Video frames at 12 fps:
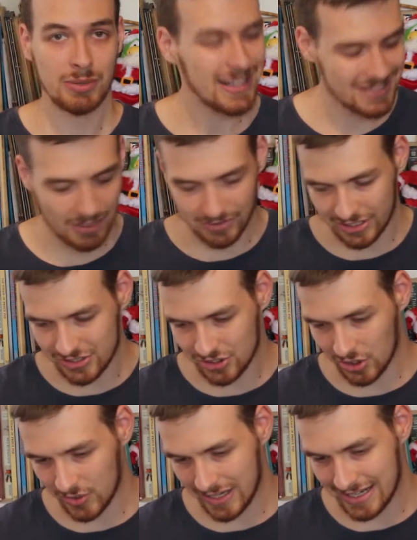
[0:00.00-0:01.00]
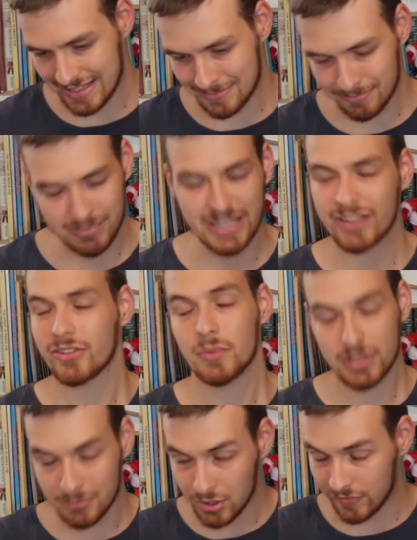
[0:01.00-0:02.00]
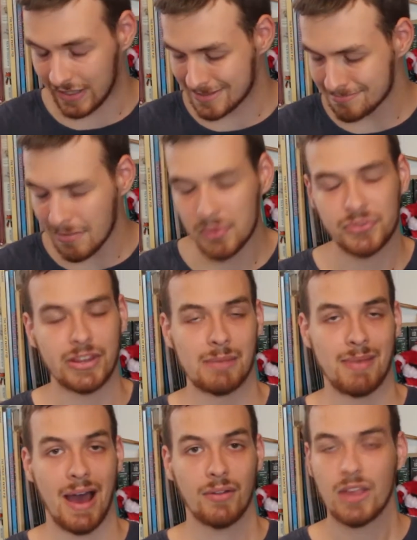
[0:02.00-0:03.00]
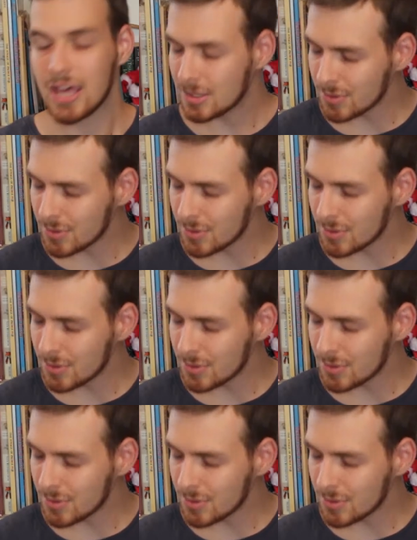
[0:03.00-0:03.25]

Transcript: But that's not what the story is, but that's not what the movie is mostly about.